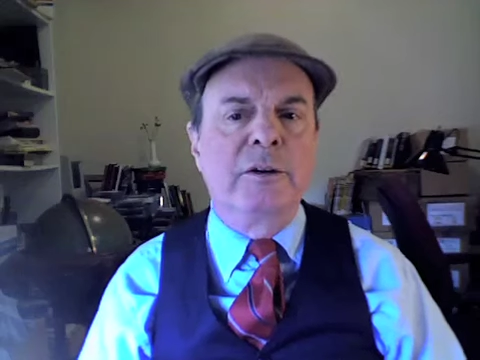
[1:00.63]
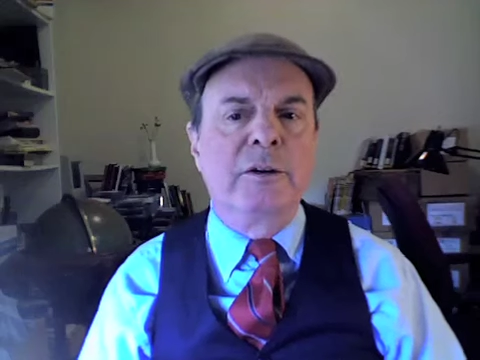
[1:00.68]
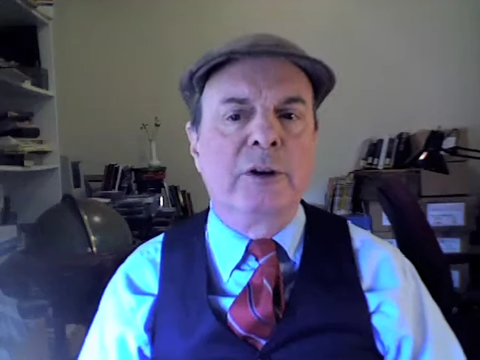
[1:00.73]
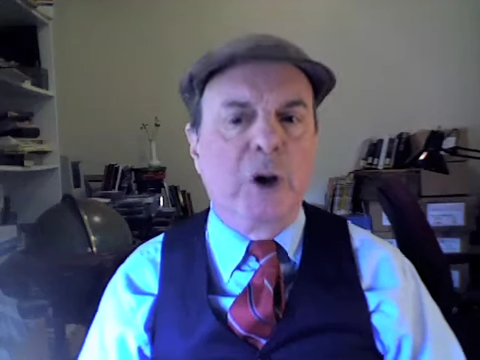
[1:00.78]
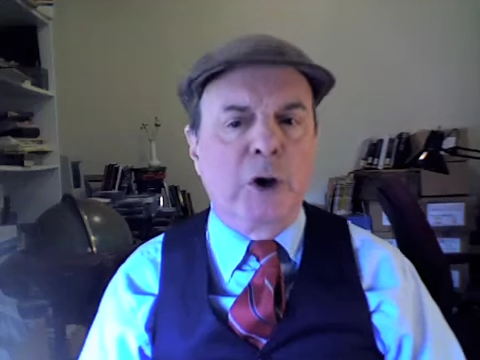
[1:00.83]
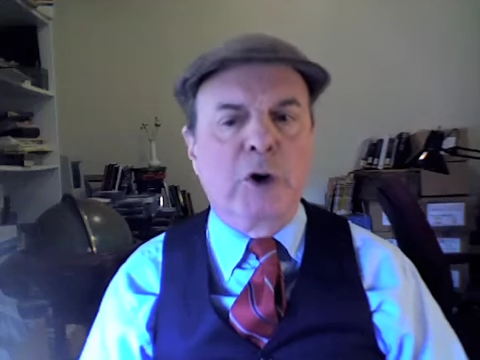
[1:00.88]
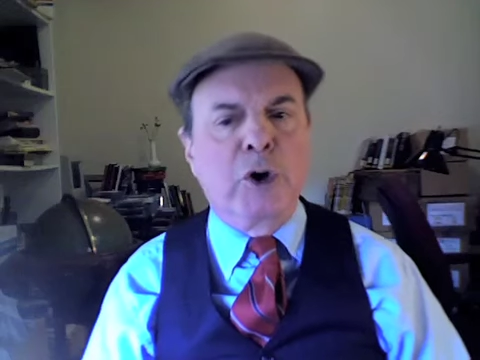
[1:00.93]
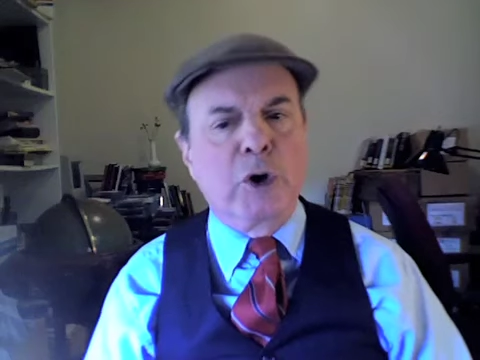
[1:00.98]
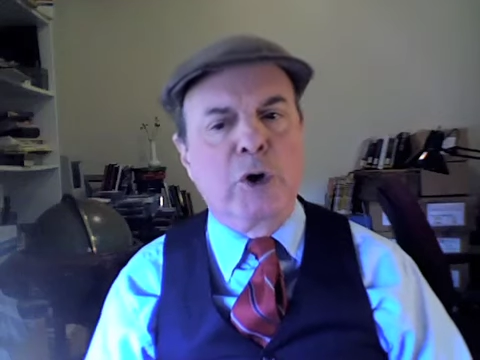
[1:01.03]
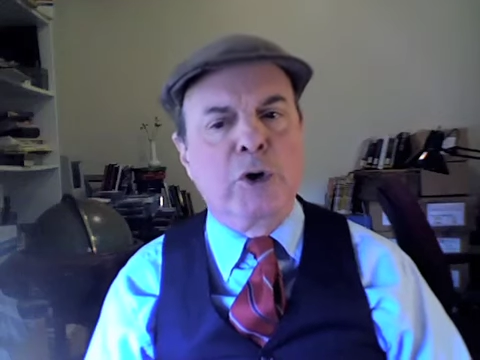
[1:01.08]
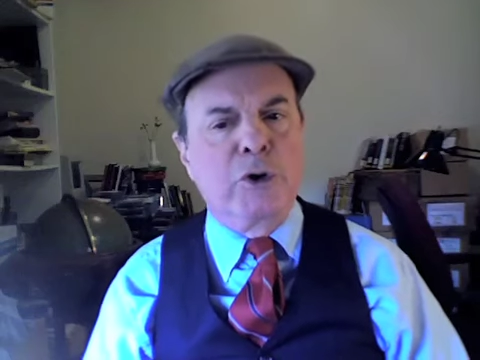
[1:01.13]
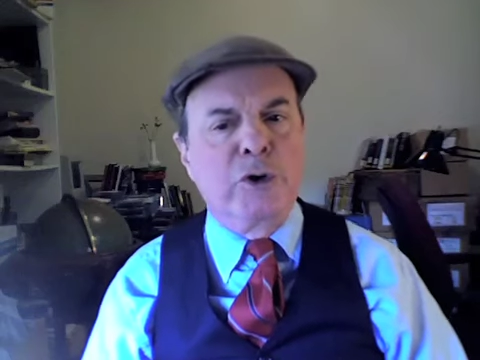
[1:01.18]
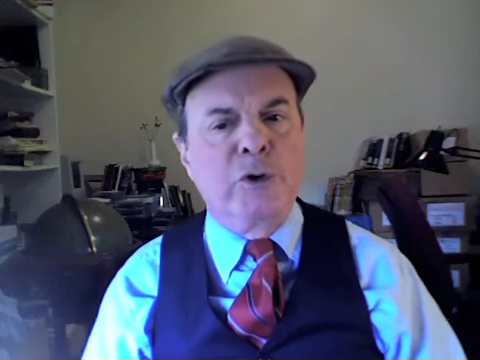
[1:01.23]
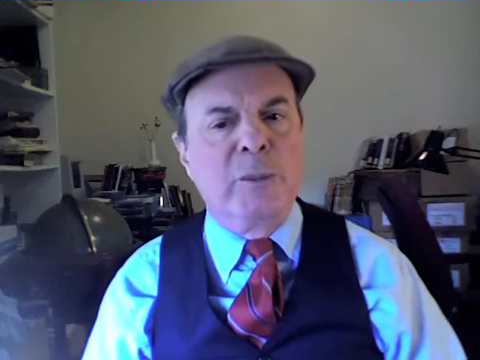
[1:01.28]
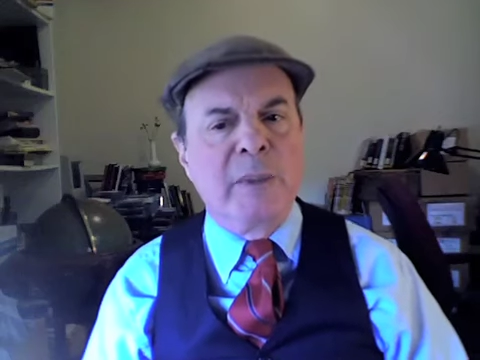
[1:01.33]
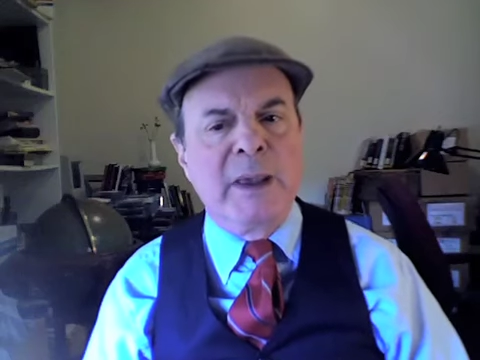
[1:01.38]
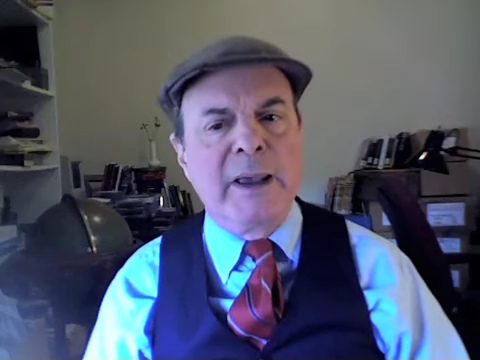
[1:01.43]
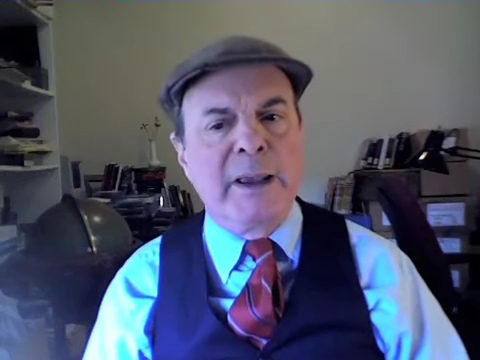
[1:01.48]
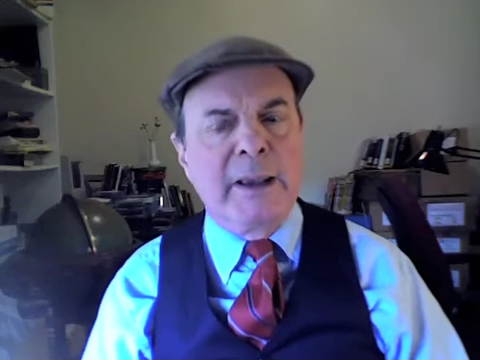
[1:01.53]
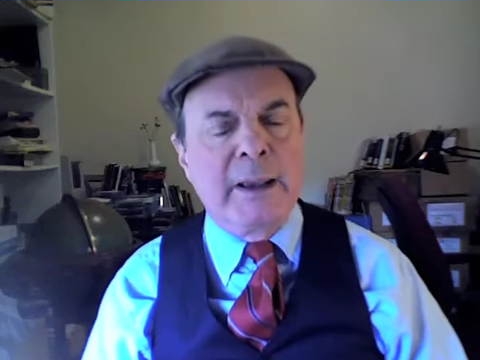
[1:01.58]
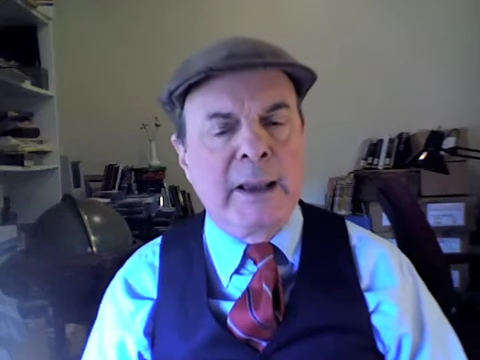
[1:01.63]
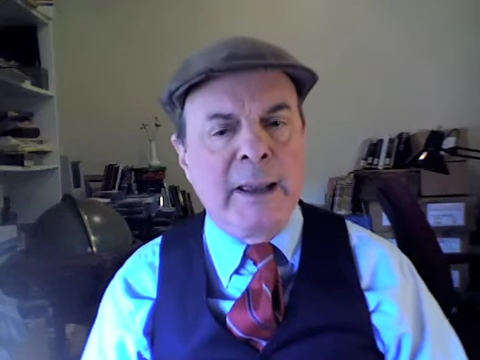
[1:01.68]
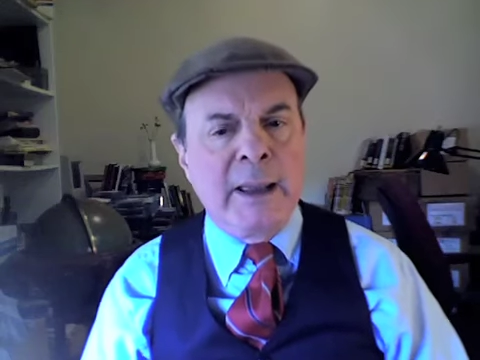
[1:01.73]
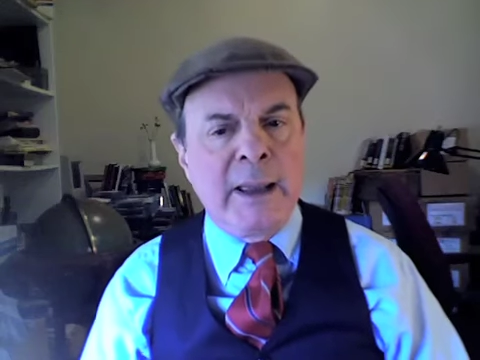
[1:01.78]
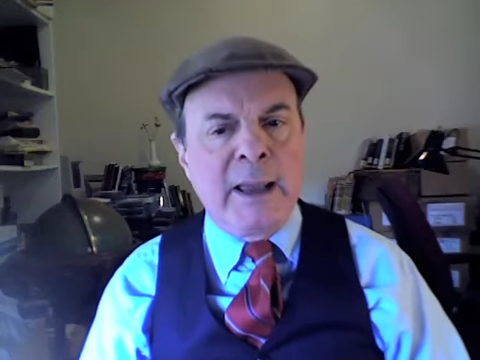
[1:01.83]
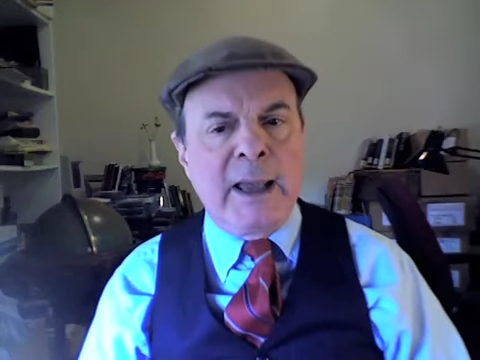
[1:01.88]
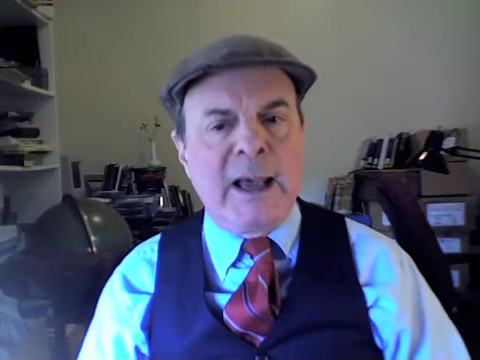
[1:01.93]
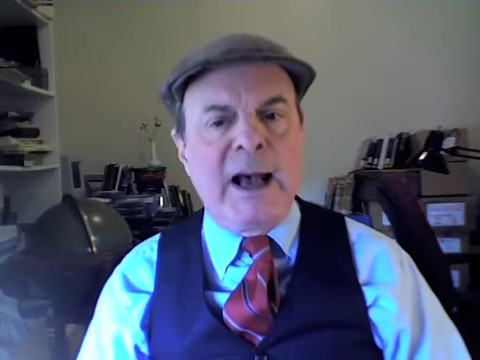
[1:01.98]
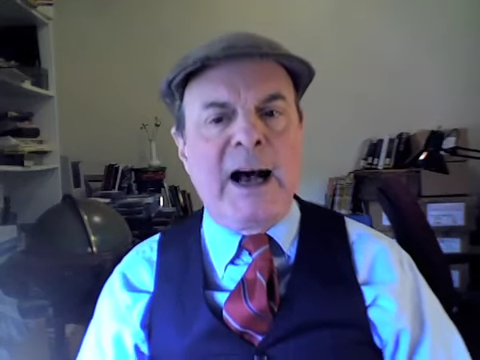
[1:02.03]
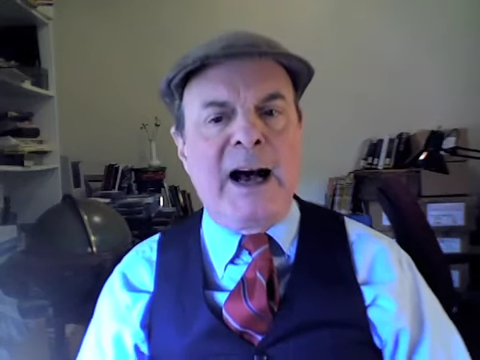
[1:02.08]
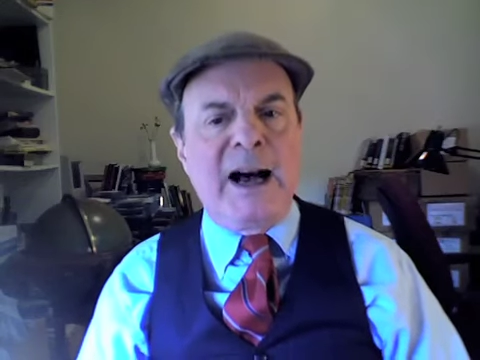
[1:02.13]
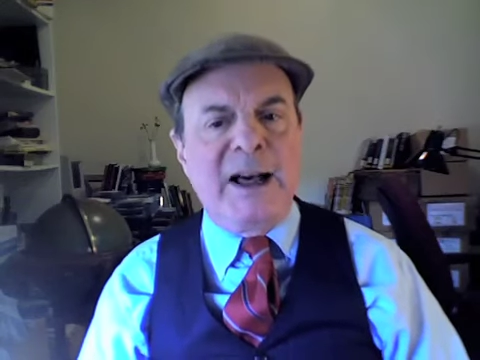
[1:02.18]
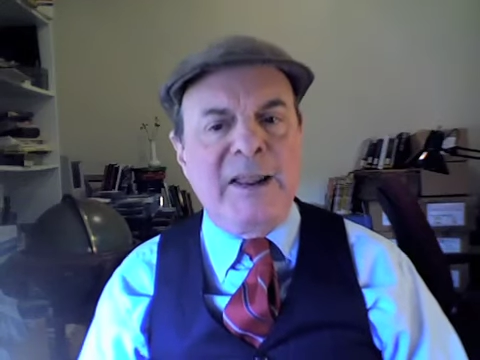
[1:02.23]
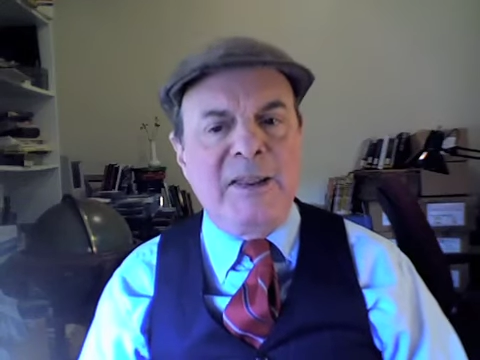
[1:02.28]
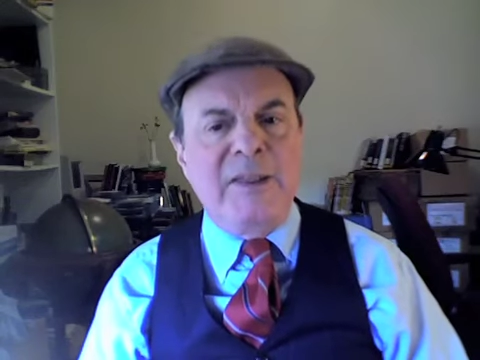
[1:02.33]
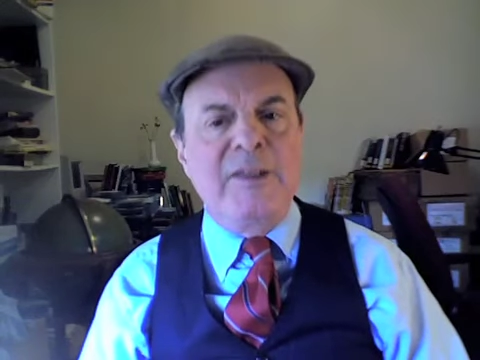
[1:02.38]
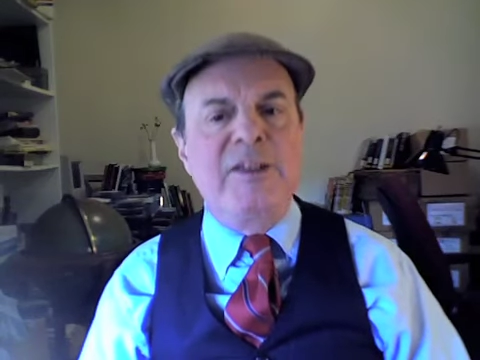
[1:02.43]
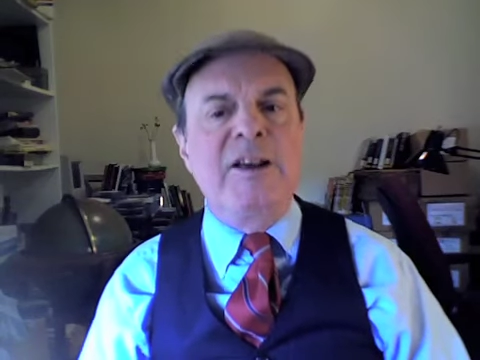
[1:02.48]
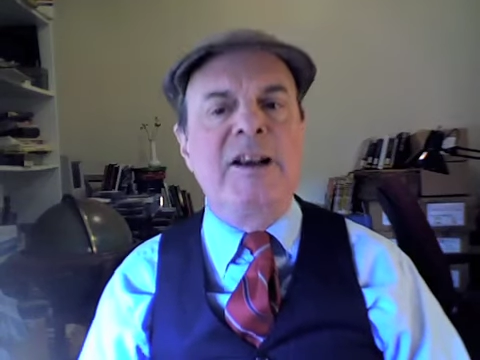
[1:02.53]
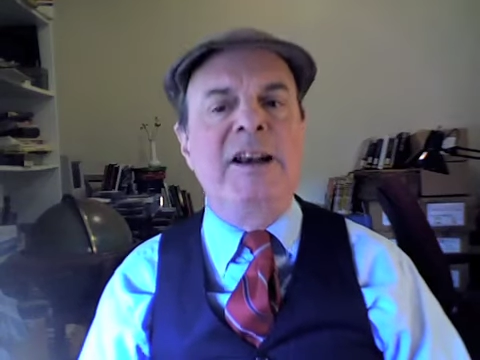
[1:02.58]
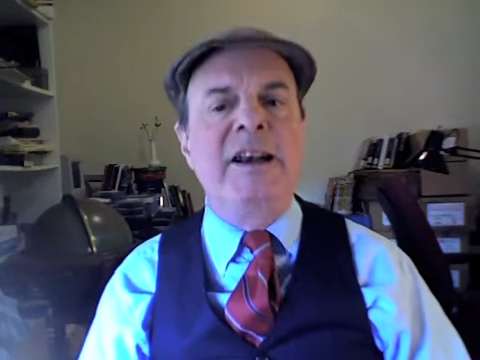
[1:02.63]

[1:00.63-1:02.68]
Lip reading: occurred to me on the